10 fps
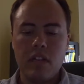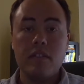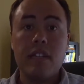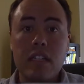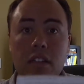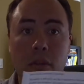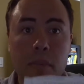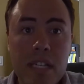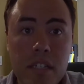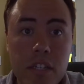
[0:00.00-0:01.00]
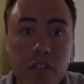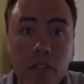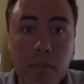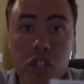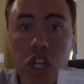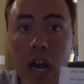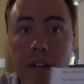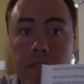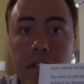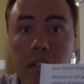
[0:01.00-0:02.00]
Nice little message from
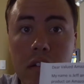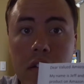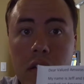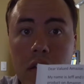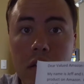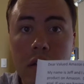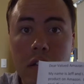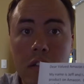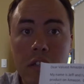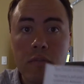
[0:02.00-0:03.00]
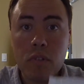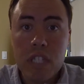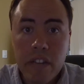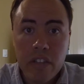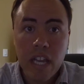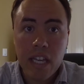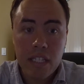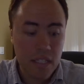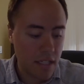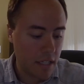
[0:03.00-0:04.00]
Jeff. It wasn't even like he
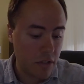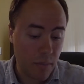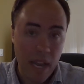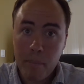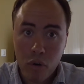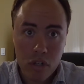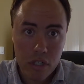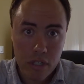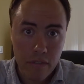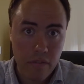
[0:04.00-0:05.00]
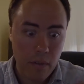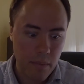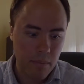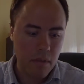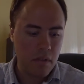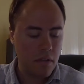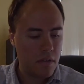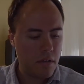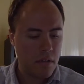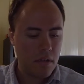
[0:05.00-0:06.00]
sent it to me. I purchased it from him.
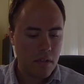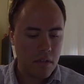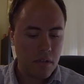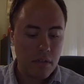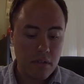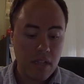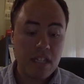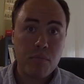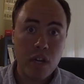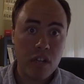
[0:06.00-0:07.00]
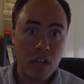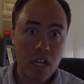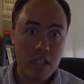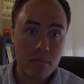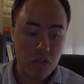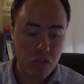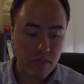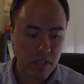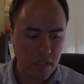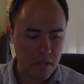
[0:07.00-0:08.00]
That's pretty good customer
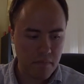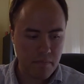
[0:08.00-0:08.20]
service.